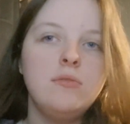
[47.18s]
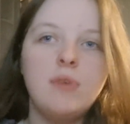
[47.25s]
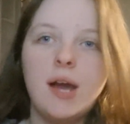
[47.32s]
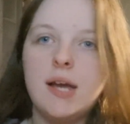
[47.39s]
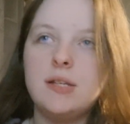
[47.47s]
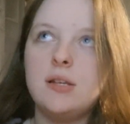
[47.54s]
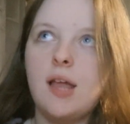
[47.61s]

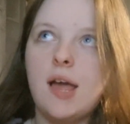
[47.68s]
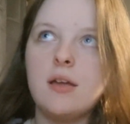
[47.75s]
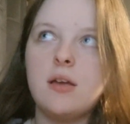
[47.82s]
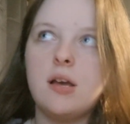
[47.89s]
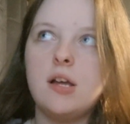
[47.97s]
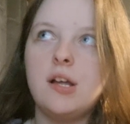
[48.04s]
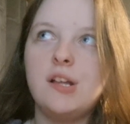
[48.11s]
read
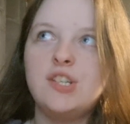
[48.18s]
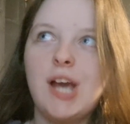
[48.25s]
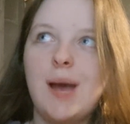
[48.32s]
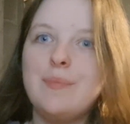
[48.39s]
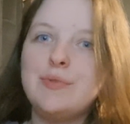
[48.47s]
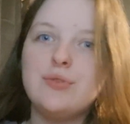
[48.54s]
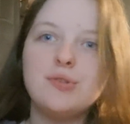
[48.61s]
like a
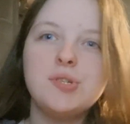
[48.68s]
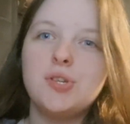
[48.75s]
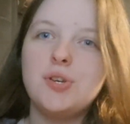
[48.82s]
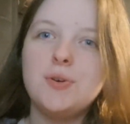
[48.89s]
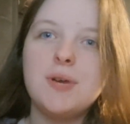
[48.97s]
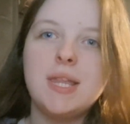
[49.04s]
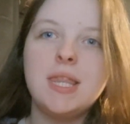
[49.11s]
chapter or
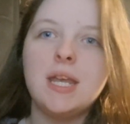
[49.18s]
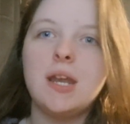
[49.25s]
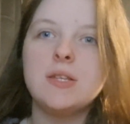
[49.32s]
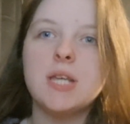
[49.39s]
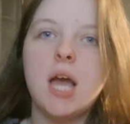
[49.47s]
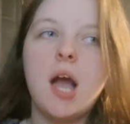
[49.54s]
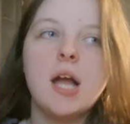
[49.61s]
two and then
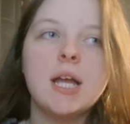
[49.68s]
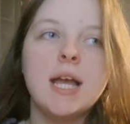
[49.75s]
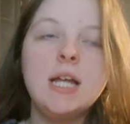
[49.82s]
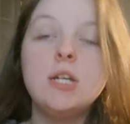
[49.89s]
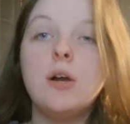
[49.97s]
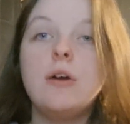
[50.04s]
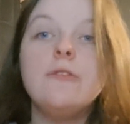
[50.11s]
I was like, I
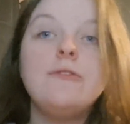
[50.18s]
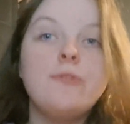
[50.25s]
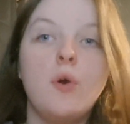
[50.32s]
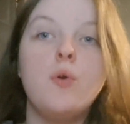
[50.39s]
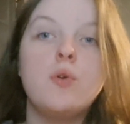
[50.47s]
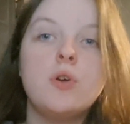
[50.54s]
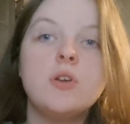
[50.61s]
cannot
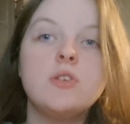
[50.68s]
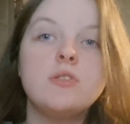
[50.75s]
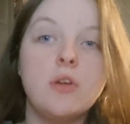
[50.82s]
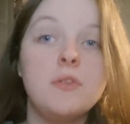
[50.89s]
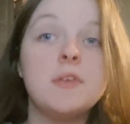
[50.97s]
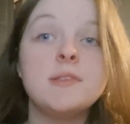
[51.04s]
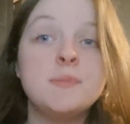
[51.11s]

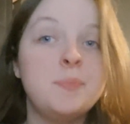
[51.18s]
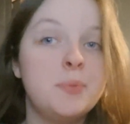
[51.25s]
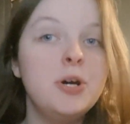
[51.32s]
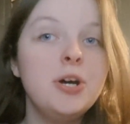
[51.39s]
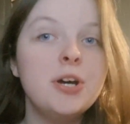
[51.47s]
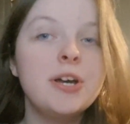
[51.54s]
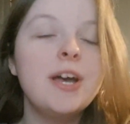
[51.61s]
focus on this
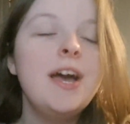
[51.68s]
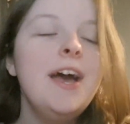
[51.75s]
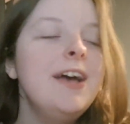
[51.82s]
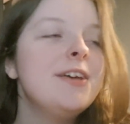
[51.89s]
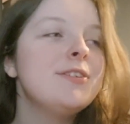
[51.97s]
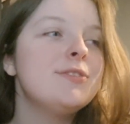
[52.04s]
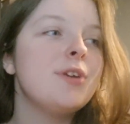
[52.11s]
book,
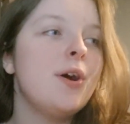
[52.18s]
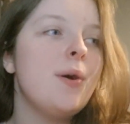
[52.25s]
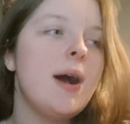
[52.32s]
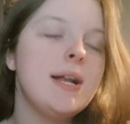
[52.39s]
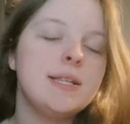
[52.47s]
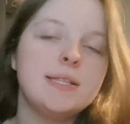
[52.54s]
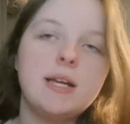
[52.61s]
so
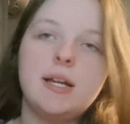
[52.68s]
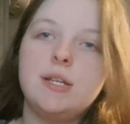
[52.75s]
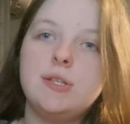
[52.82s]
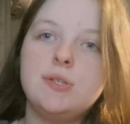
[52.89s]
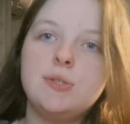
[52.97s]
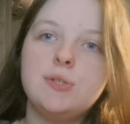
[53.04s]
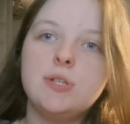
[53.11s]
I
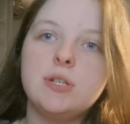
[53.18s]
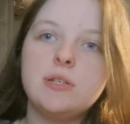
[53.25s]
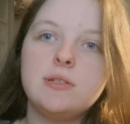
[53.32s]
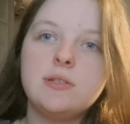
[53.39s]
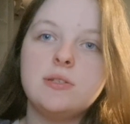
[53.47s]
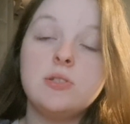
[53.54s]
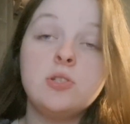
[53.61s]
decided to
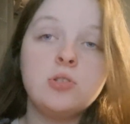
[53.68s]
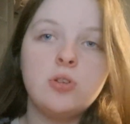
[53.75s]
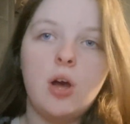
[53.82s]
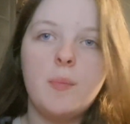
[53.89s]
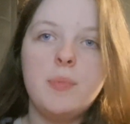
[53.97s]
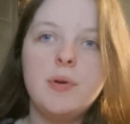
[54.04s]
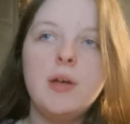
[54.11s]
just
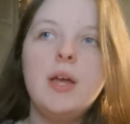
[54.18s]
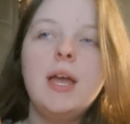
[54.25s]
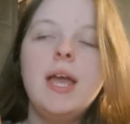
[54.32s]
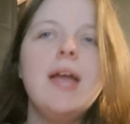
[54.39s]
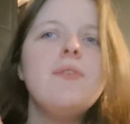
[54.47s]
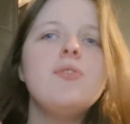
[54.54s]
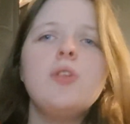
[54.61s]
stop.
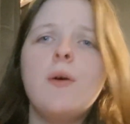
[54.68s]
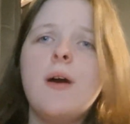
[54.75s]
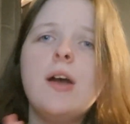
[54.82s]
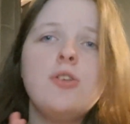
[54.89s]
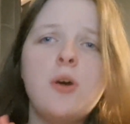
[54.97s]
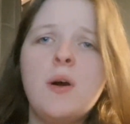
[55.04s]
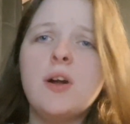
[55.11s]
Even though
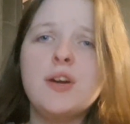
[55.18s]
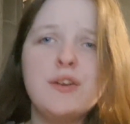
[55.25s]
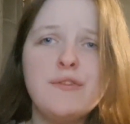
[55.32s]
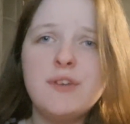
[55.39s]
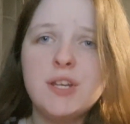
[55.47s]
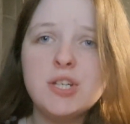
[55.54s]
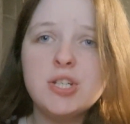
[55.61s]
I know I could
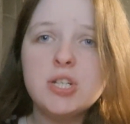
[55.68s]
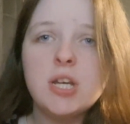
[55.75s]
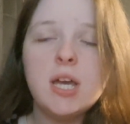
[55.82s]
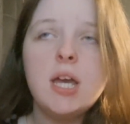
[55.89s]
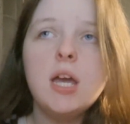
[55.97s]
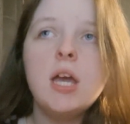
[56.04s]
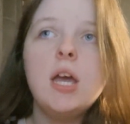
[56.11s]
have finished
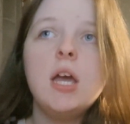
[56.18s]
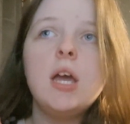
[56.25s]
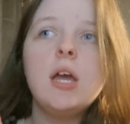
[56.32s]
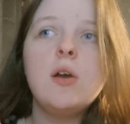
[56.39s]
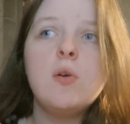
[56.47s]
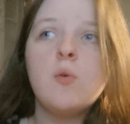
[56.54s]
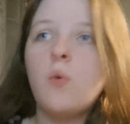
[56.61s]
it
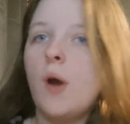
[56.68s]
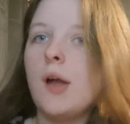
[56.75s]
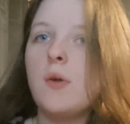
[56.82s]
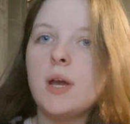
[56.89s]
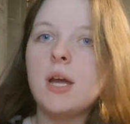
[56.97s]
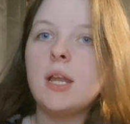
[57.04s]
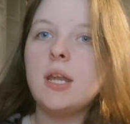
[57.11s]

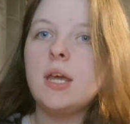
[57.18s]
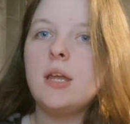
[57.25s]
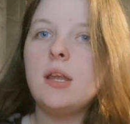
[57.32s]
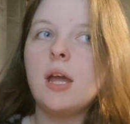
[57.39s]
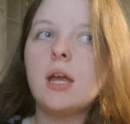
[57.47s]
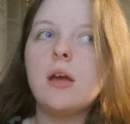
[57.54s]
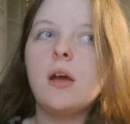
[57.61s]
quite
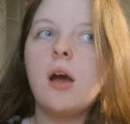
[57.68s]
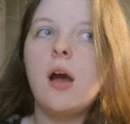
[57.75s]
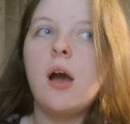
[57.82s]
quickly, like